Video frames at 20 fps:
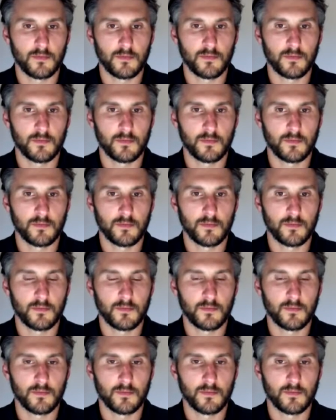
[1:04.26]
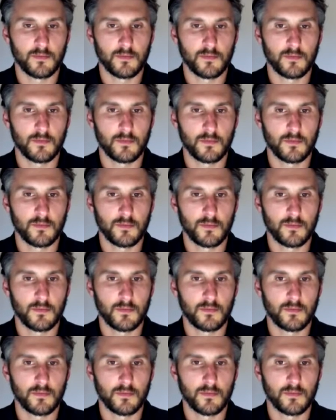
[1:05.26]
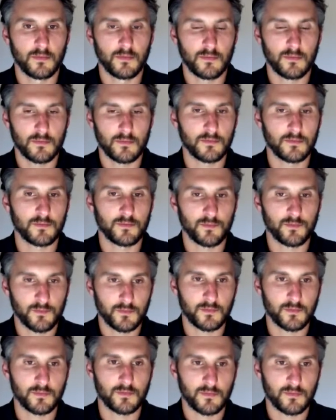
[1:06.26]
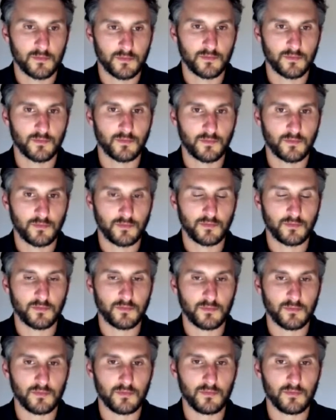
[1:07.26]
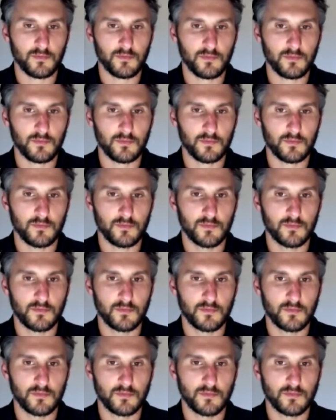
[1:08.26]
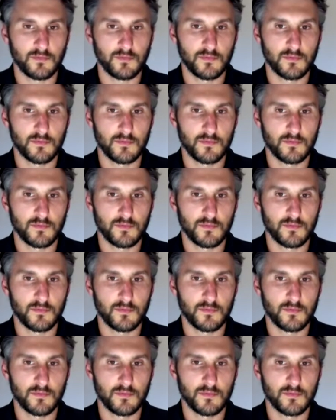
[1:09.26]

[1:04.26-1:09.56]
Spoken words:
[no speech]